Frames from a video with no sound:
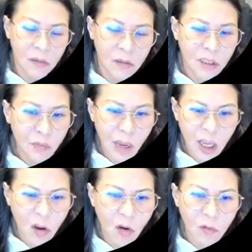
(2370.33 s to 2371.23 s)
in my
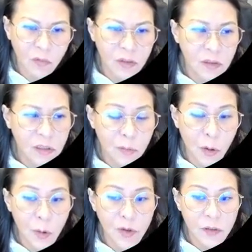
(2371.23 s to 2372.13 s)
gong she sibei
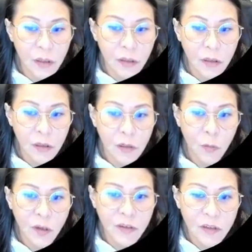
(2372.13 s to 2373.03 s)
wasted
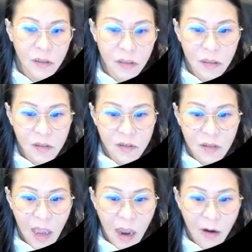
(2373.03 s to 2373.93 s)
wasted this
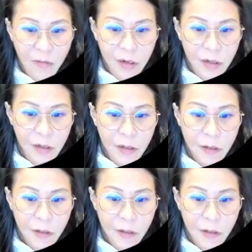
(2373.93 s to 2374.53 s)
star really